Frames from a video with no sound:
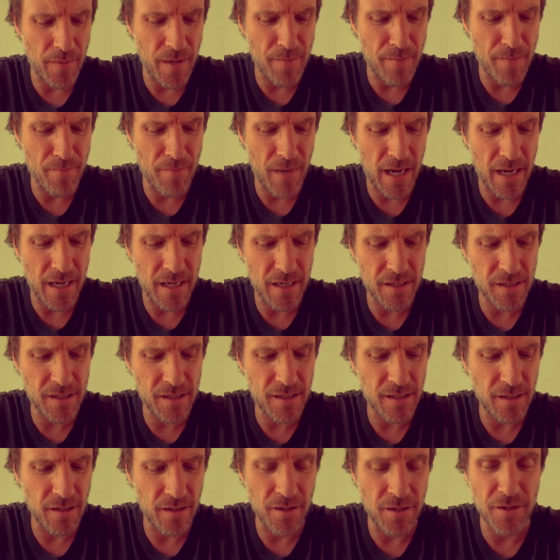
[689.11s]

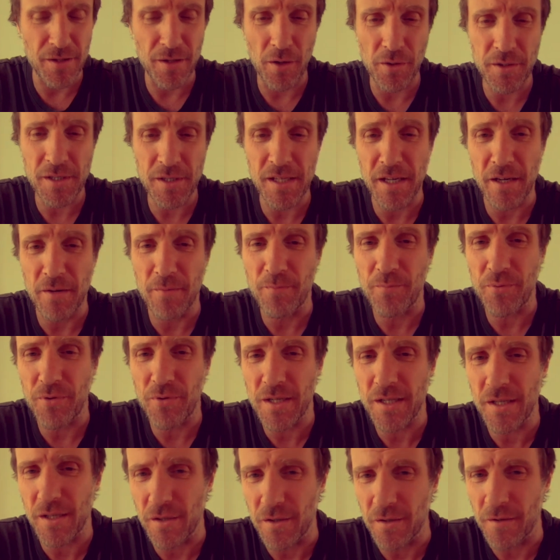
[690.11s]
inmates at Nottingham
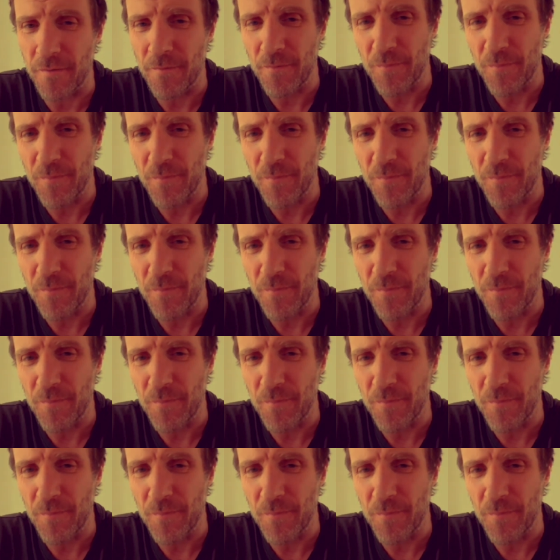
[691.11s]
Prison.